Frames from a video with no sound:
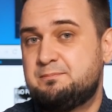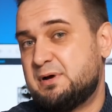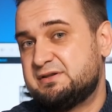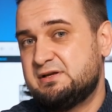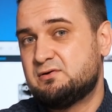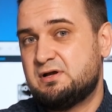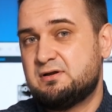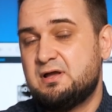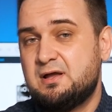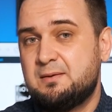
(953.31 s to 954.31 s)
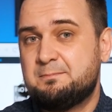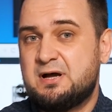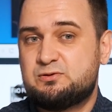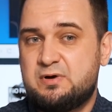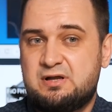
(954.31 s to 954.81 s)
particular,
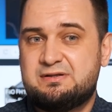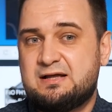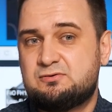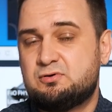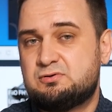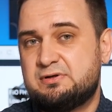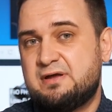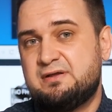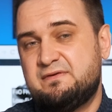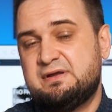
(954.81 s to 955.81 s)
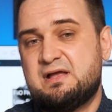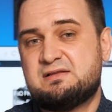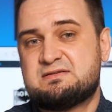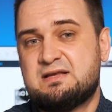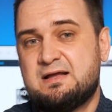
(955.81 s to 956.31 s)
but weren't that good on anything
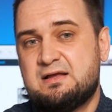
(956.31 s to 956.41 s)
else.